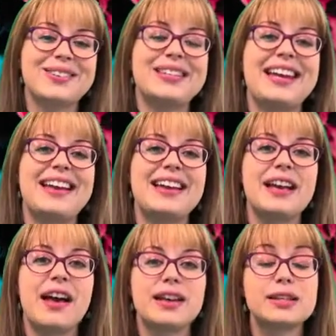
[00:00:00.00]
was a
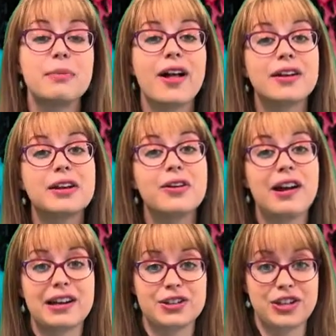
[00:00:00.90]
uh, symbolic
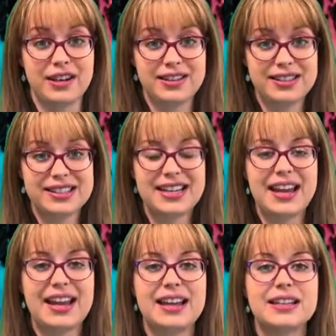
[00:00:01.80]
interactionist,
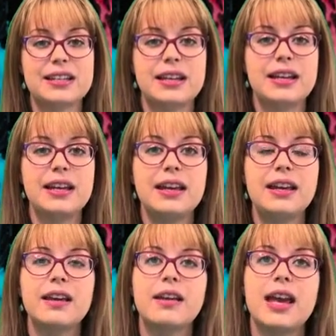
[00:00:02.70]
and
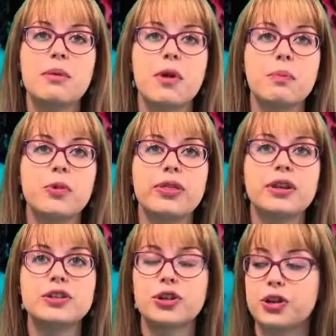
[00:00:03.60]
he came up with
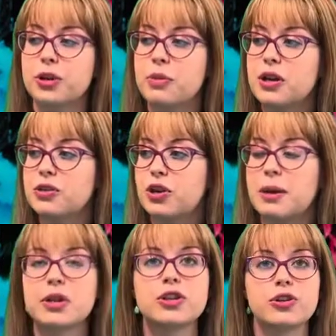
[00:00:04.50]
the term
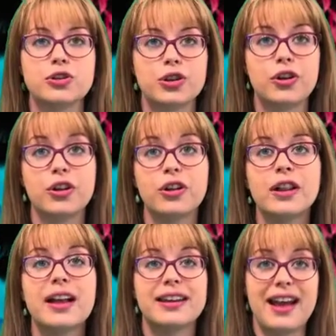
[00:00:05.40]
dramaturgical
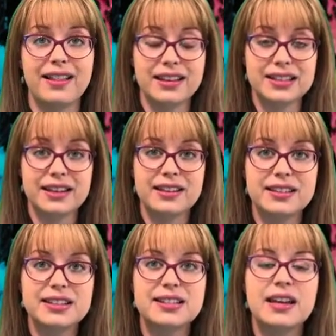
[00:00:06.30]

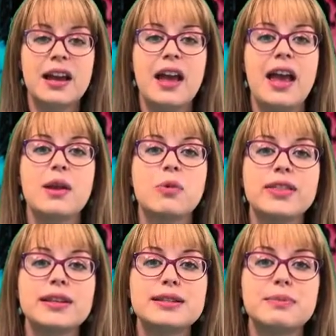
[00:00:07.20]
analysis. And
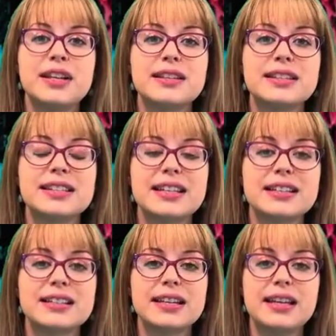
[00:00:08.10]
what this means
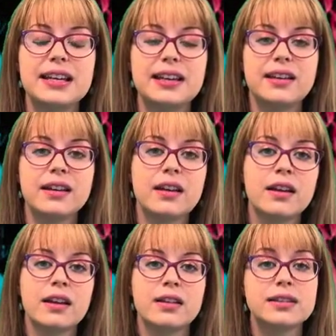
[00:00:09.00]
is he
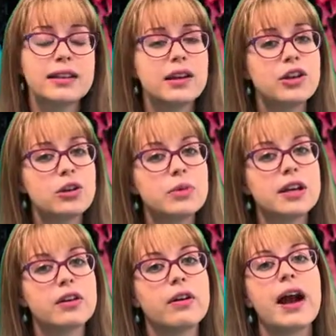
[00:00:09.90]
said that
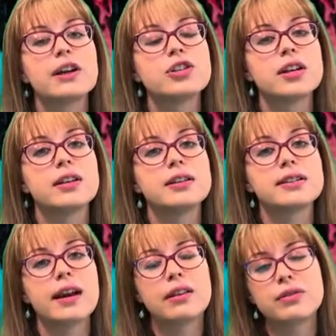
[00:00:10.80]
human interaction is
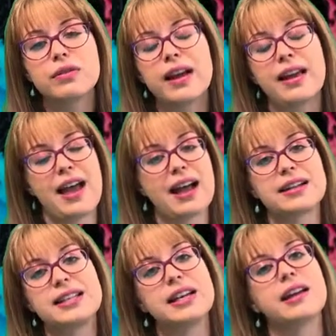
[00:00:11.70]
kind of like
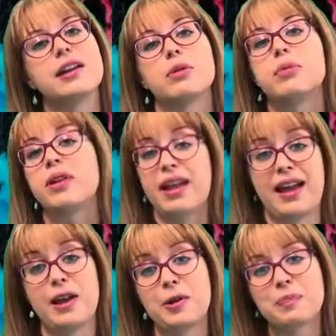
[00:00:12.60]
acting in a
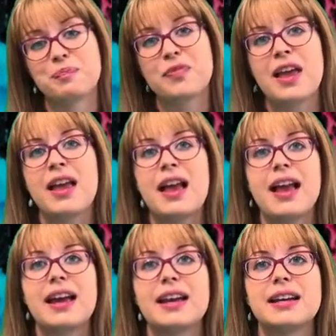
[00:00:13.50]
play.
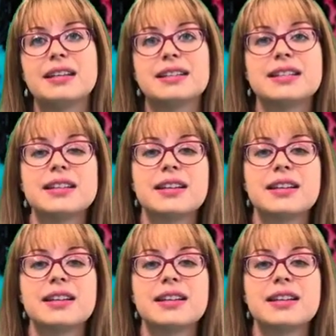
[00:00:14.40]
And